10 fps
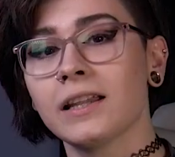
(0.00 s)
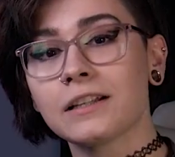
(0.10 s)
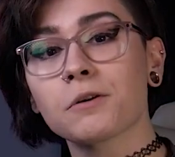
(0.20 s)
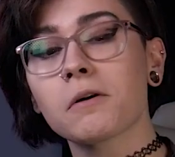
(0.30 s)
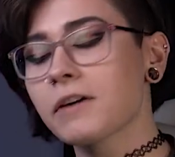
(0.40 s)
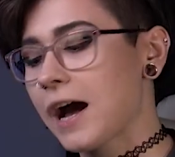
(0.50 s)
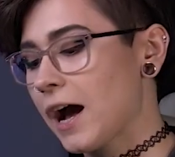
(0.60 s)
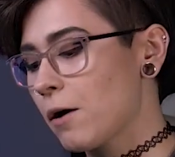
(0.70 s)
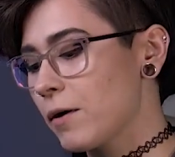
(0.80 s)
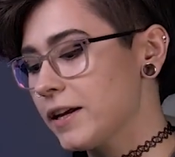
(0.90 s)
Let's go over
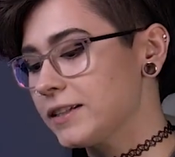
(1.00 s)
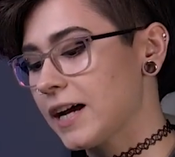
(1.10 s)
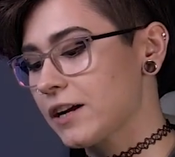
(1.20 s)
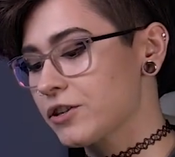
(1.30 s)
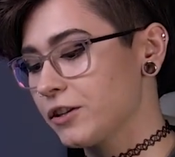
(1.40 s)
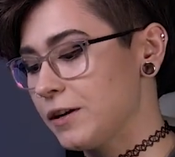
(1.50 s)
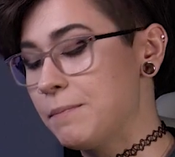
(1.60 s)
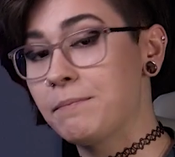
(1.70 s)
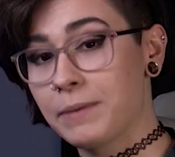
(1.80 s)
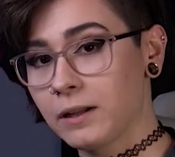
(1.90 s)
how it's actually
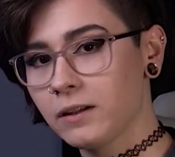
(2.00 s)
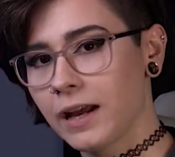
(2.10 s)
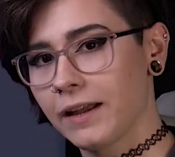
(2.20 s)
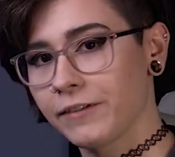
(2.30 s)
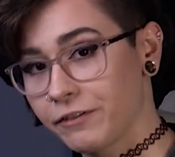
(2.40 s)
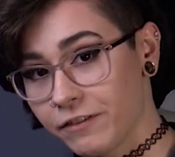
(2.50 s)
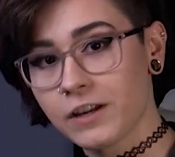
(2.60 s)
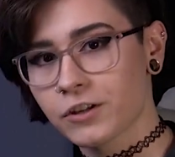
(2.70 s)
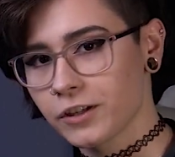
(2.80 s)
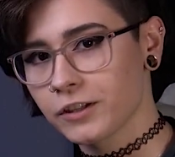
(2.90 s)
built and the
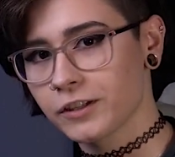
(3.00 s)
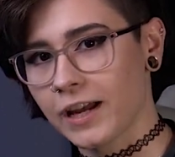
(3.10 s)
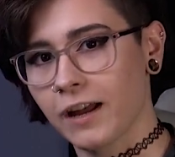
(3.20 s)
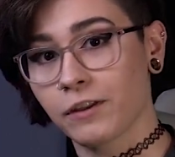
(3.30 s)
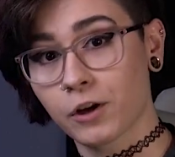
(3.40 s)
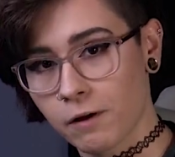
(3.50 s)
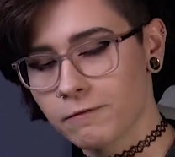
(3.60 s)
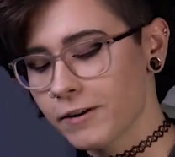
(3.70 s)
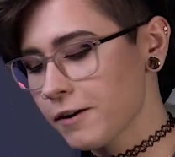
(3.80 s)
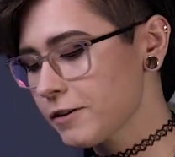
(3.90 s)
features and the
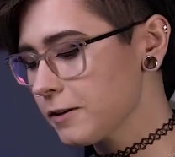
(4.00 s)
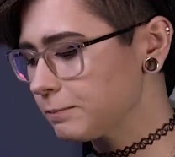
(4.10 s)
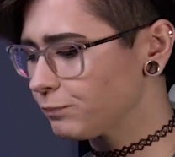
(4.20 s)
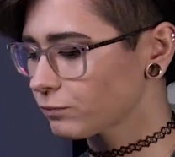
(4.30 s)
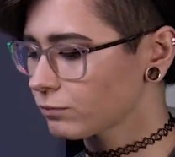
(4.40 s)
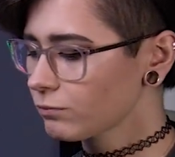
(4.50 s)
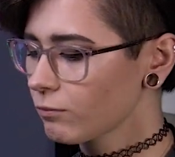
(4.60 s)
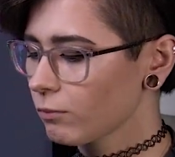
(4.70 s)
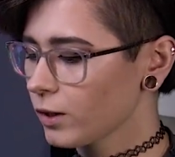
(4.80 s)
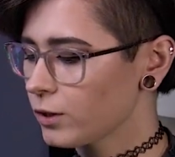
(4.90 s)
comfort of it.
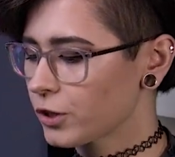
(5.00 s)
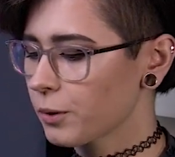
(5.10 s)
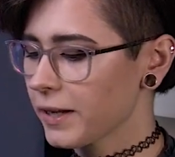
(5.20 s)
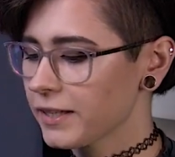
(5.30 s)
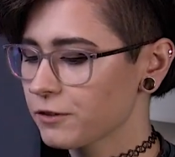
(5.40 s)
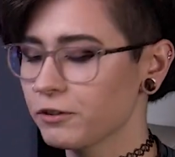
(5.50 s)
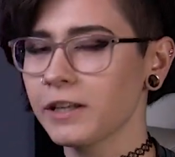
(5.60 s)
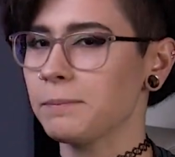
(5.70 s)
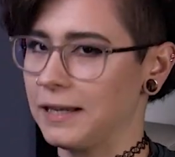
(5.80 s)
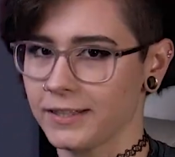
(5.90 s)
So it's
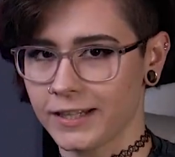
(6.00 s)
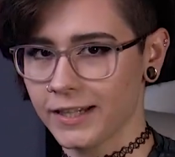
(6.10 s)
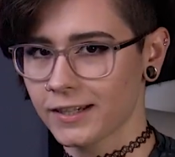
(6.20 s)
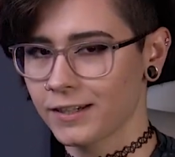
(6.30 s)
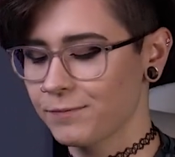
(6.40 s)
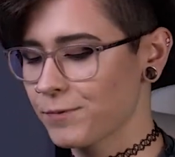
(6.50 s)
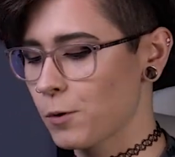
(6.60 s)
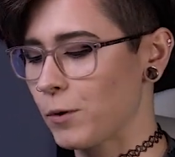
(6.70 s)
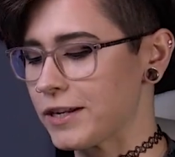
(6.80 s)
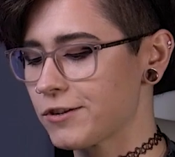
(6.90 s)
fully plastic,
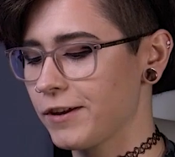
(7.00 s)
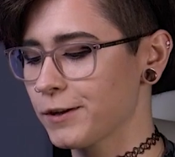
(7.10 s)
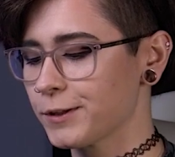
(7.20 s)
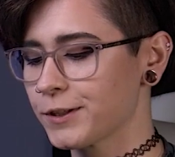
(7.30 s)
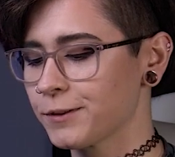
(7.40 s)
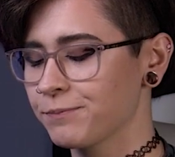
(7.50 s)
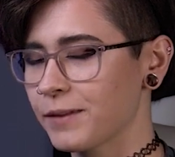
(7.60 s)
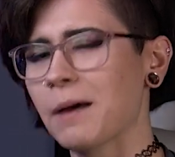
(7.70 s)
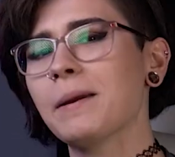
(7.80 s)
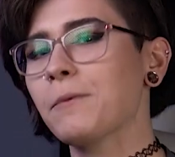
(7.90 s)
which feels
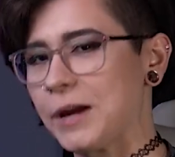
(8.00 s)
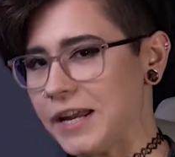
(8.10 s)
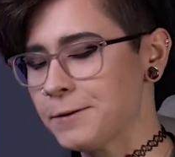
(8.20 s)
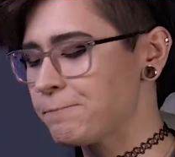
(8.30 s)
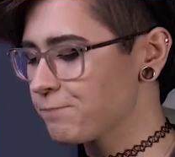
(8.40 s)
a bit weird,